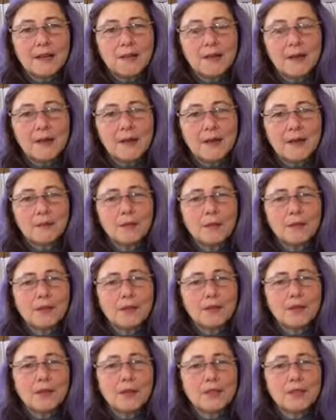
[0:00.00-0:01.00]
And my mom loves
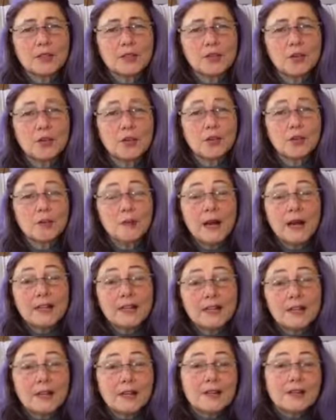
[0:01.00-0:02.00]
her dog so
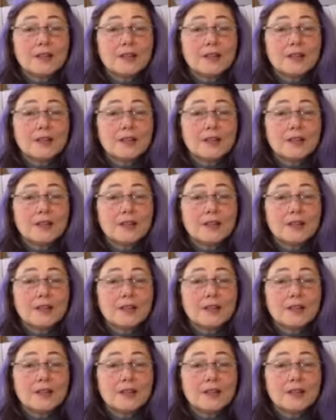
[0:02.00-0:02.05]
much.